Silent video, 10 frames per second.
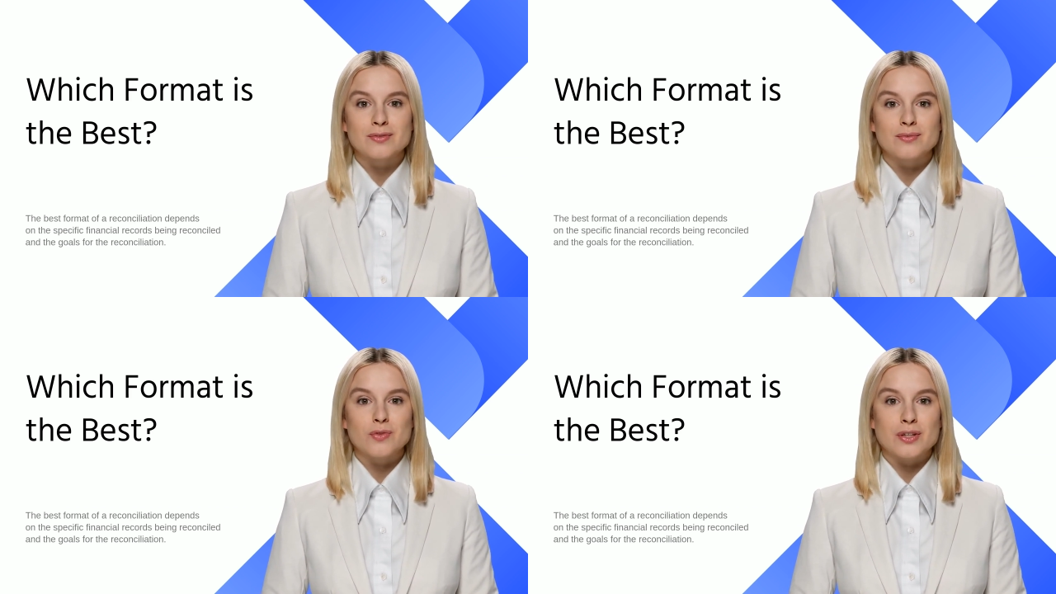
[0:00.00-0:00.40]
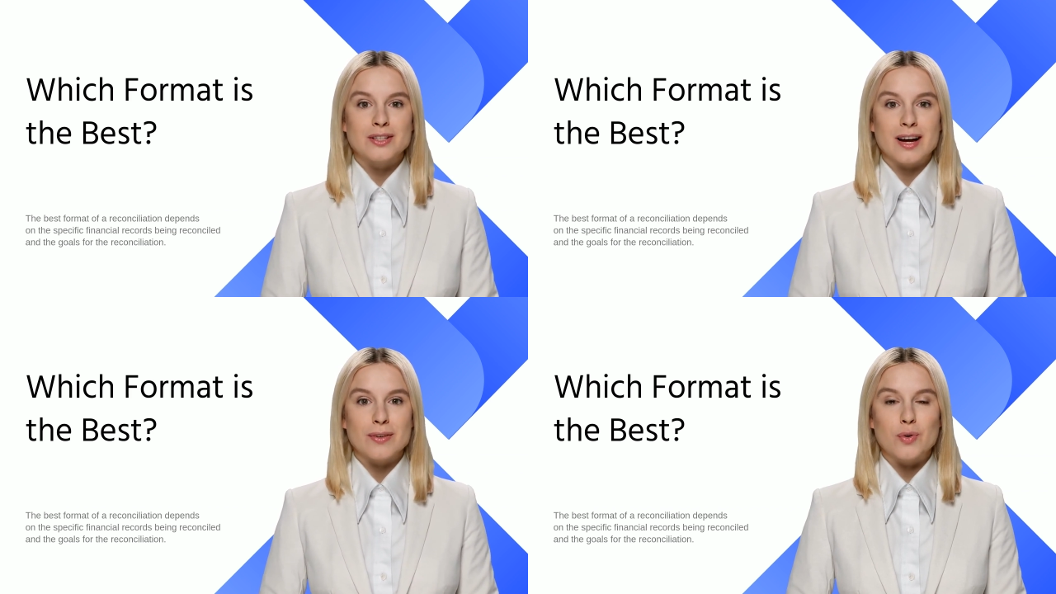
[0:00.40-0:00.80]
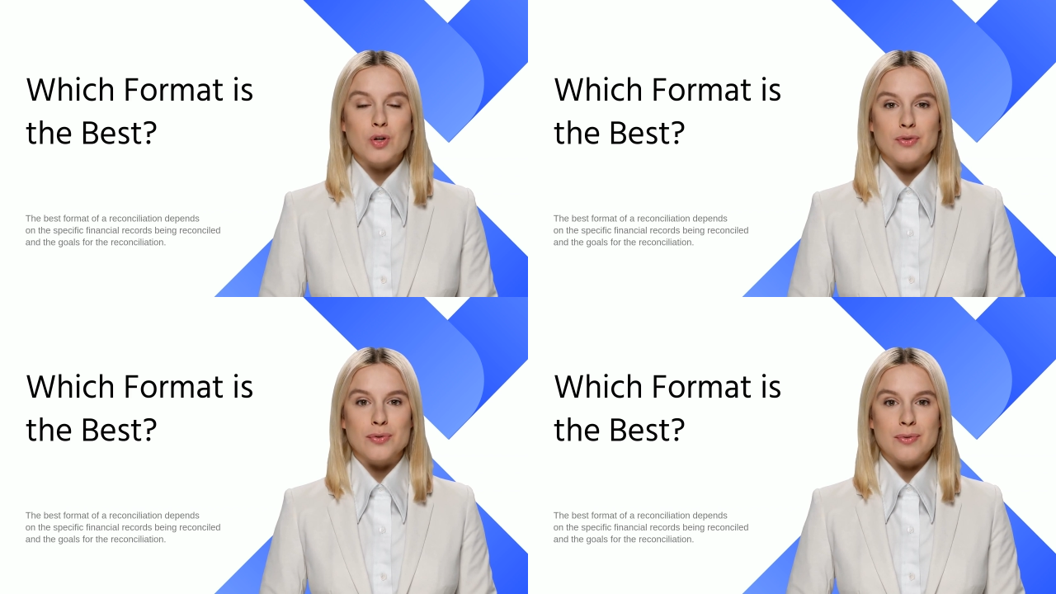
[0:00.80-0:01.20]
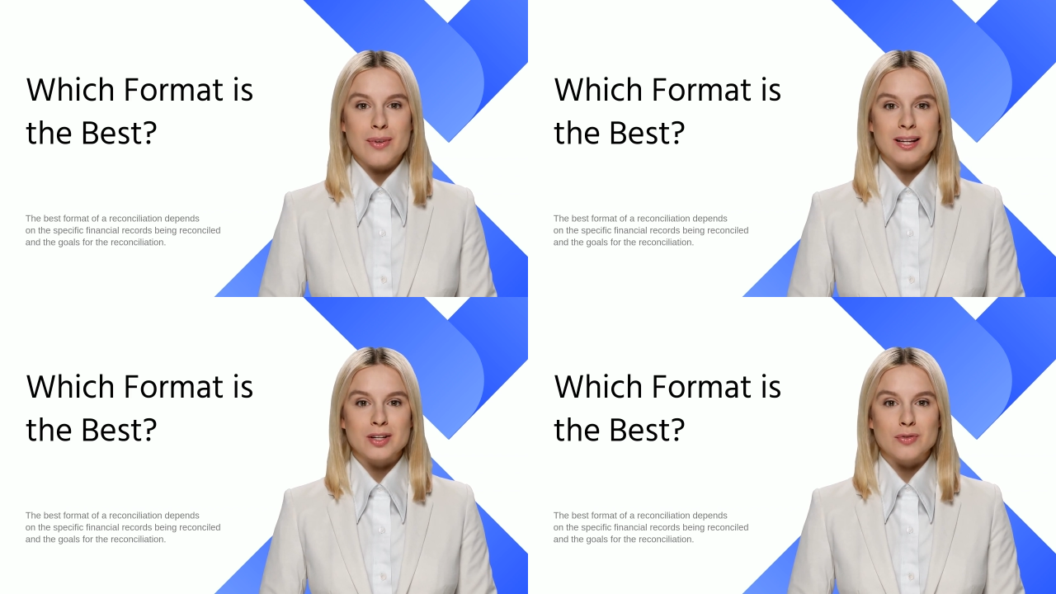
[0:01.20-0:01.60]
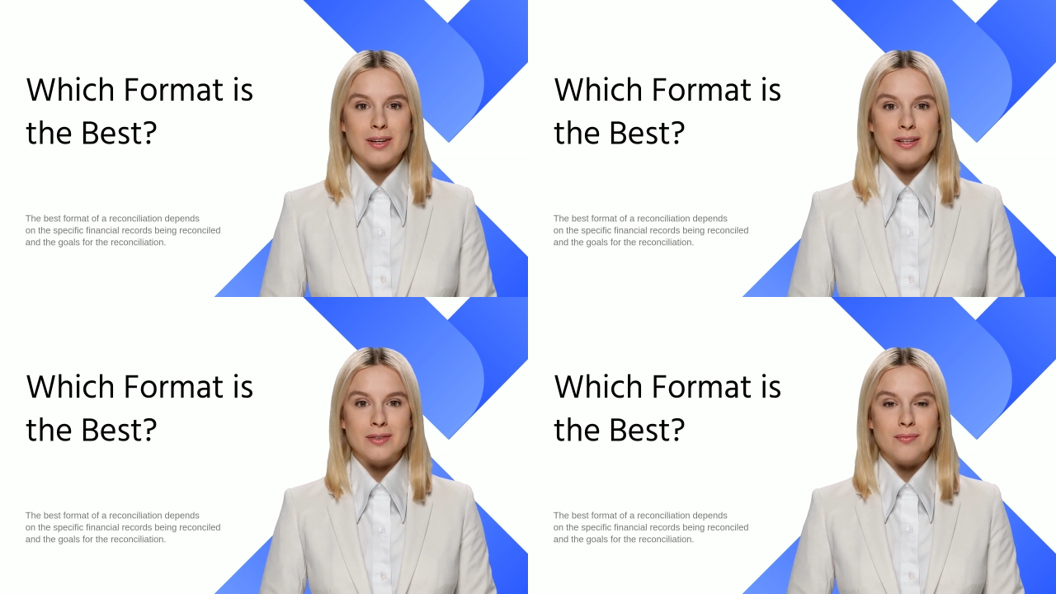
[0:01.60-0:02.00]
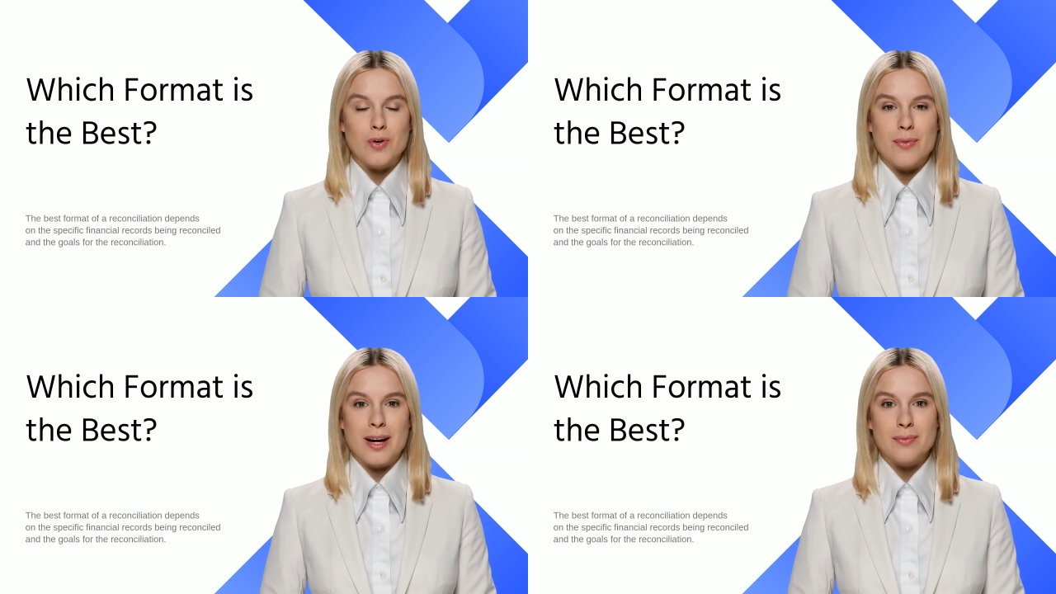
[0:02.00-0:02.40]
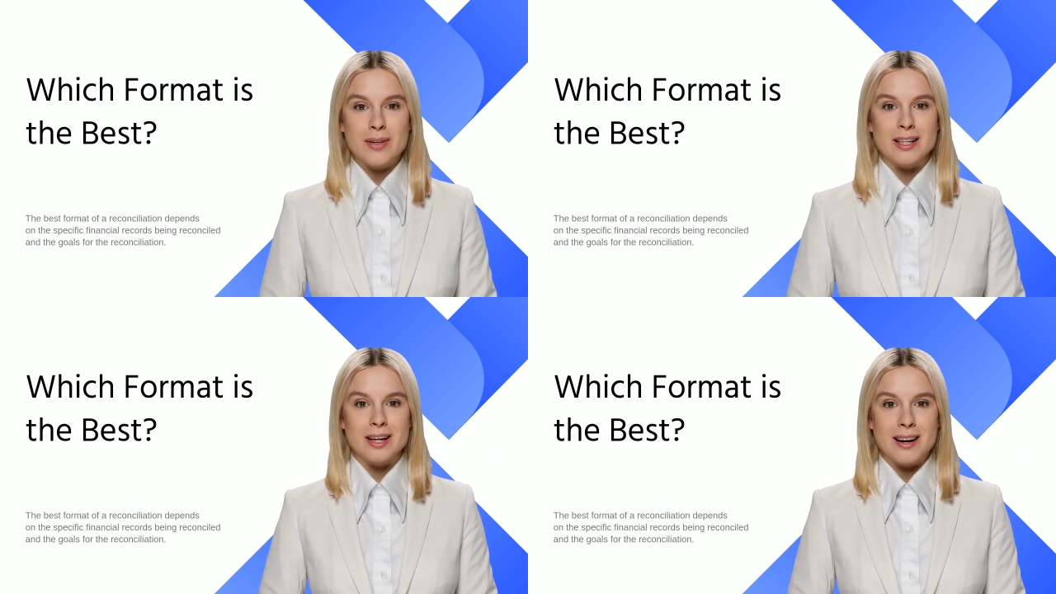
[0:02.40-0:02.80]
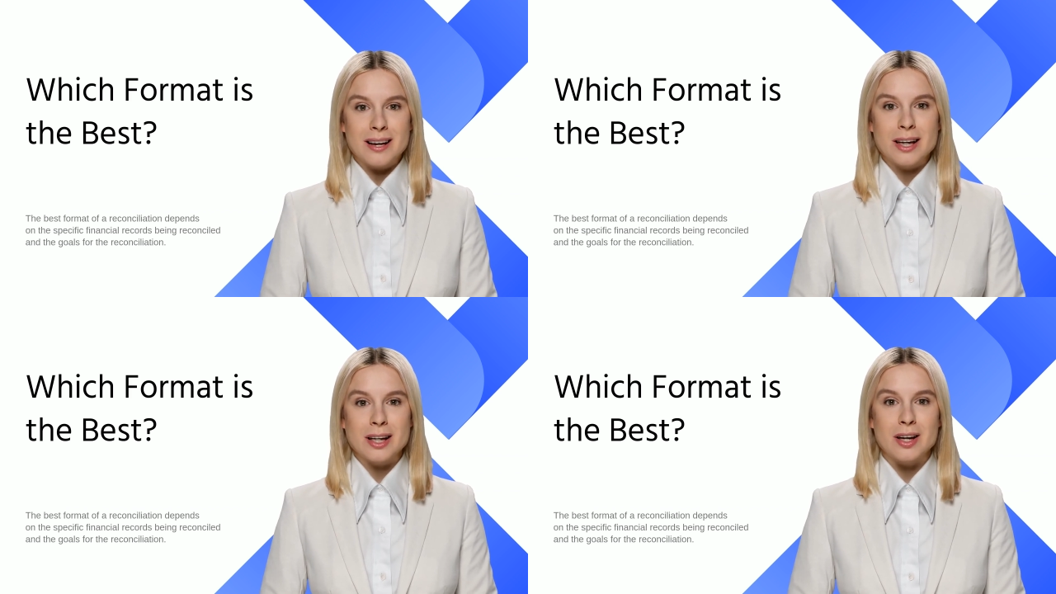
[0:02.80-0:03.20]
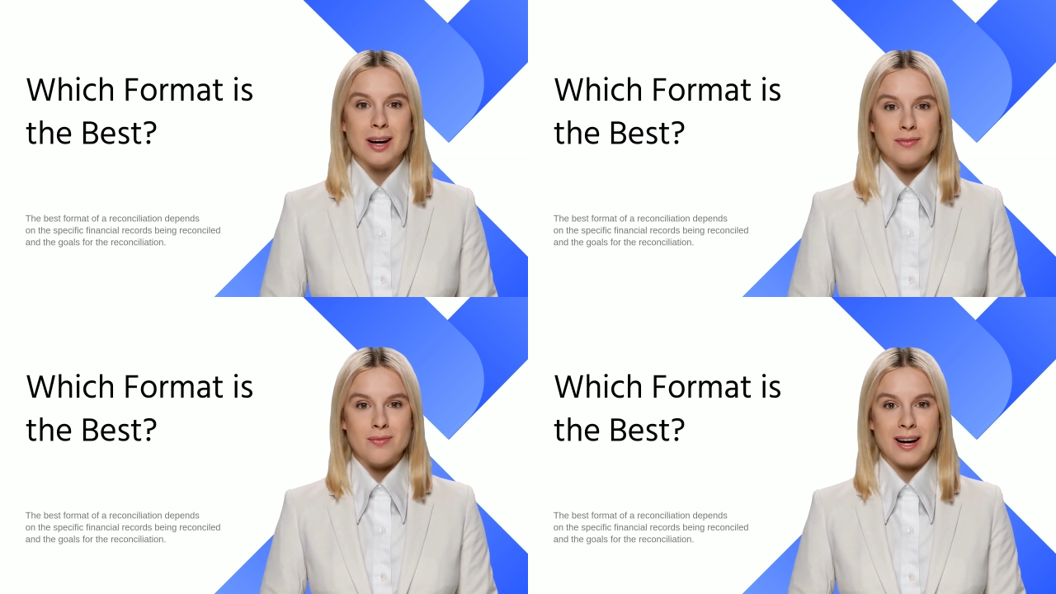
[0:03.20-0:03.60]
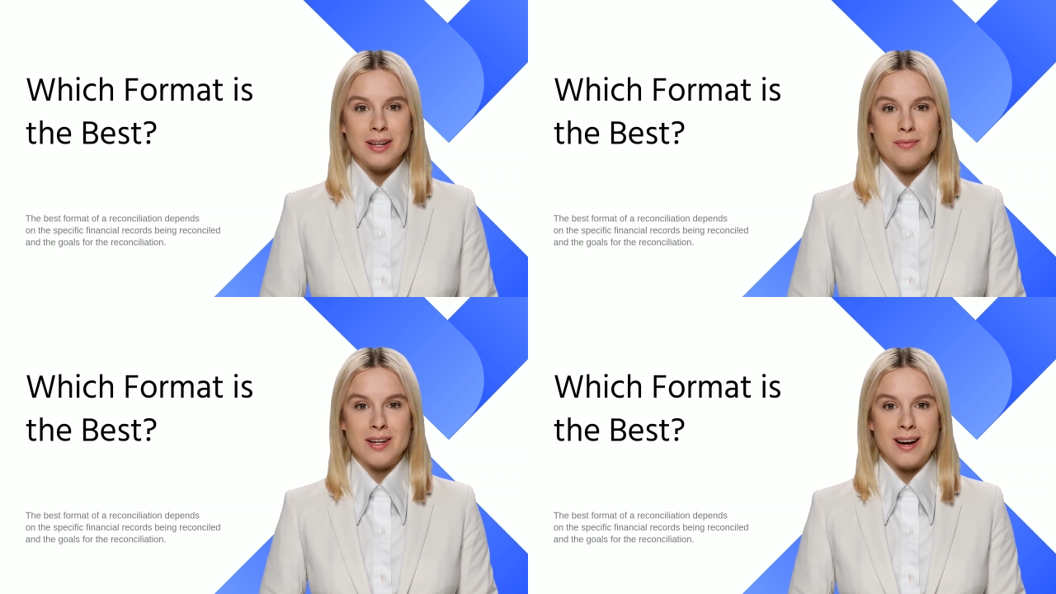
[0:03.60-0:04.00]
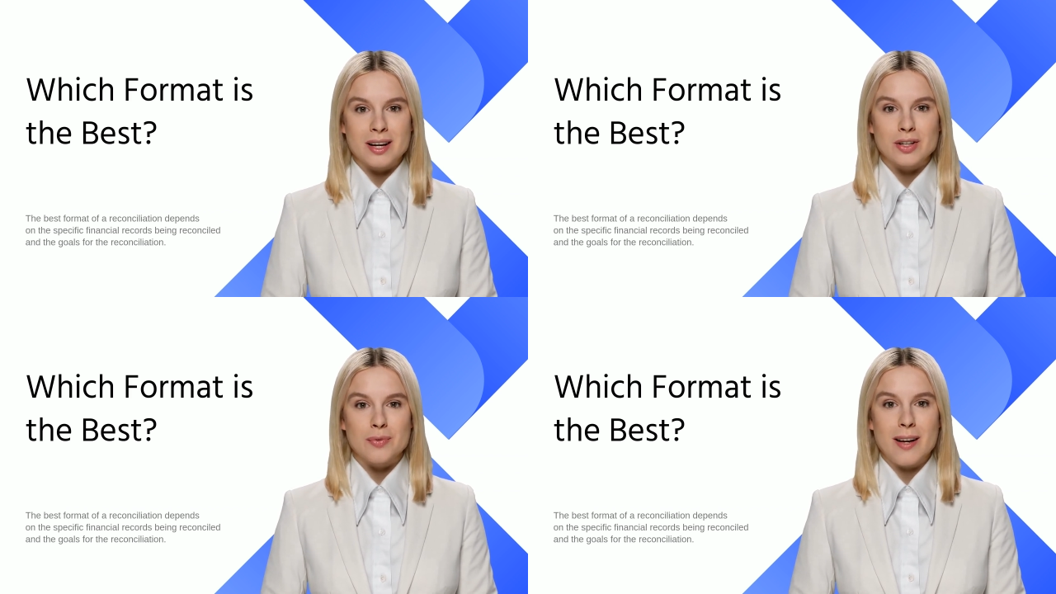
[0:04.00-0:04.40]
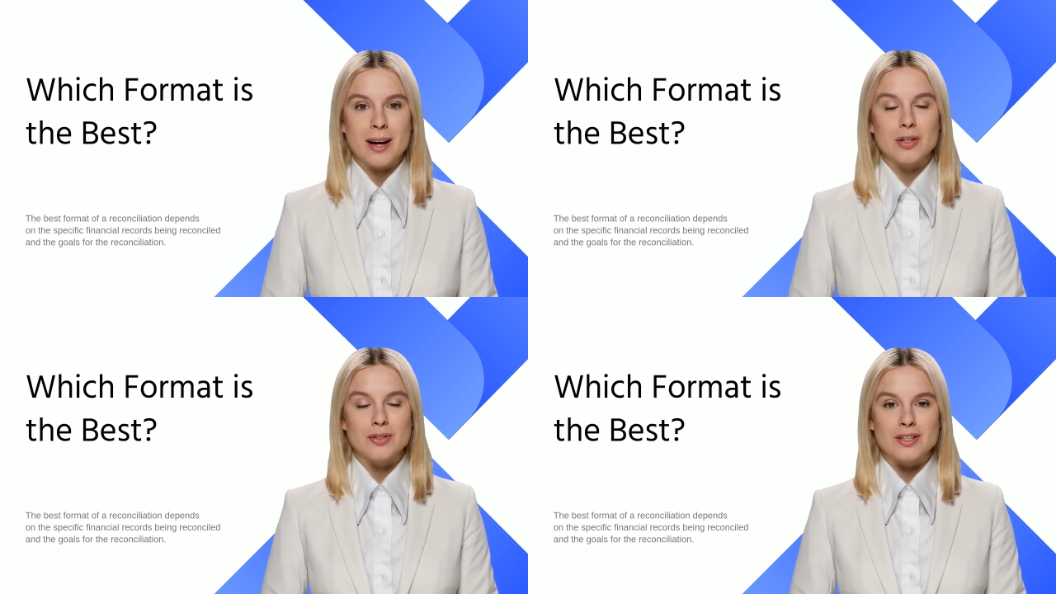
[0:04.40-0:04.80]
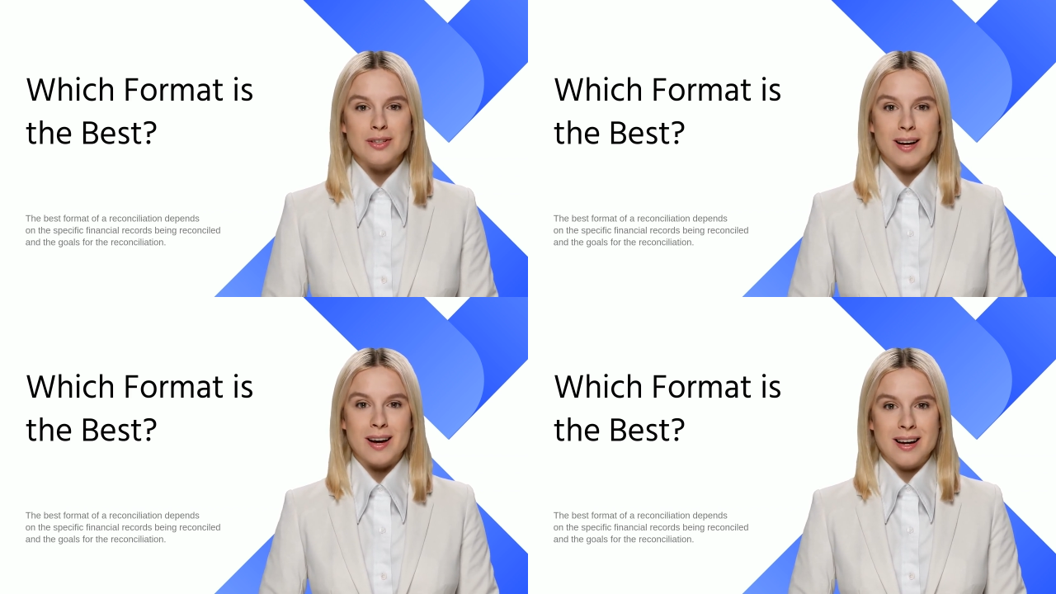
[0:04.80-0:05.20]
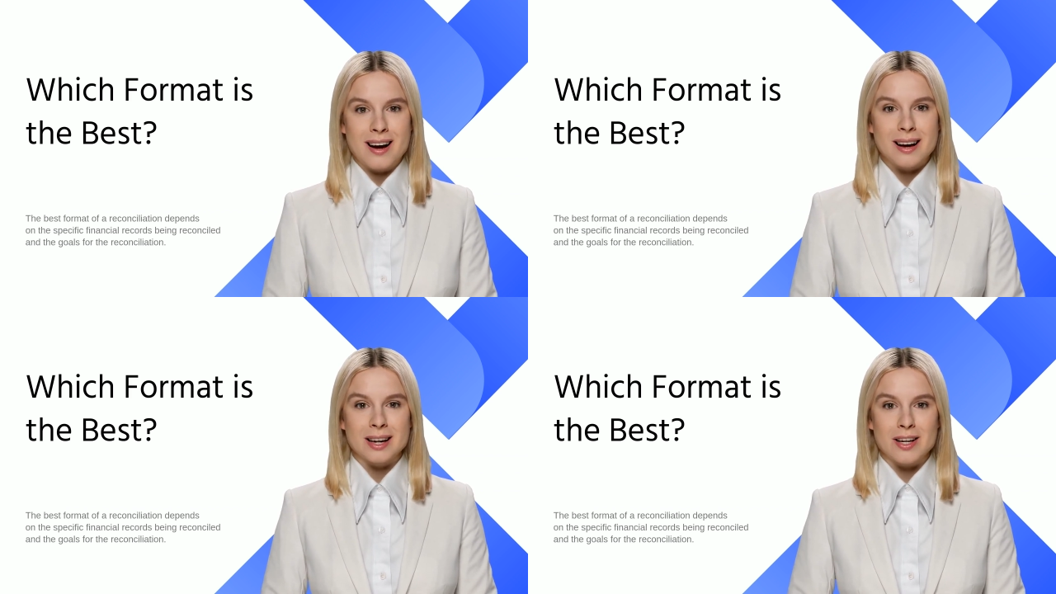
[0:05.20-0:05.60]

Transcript: For example, make sure that the format makes it easy to compare the financial records and that any